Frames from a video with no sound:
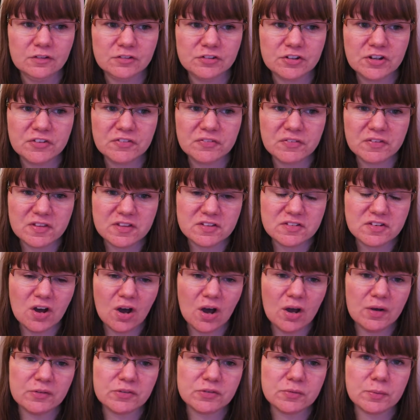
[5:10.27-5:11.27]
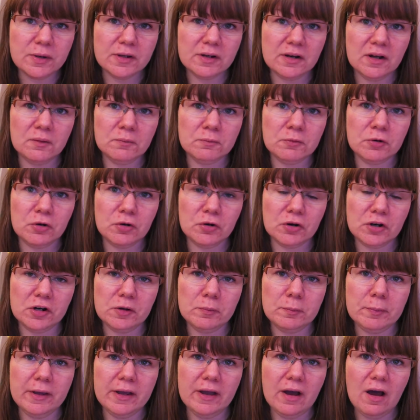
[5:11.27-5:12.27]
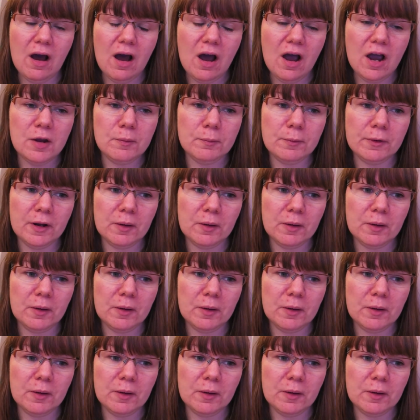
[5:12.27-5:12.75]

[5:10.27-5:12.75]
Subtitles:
just for the times when I'm not going to be at home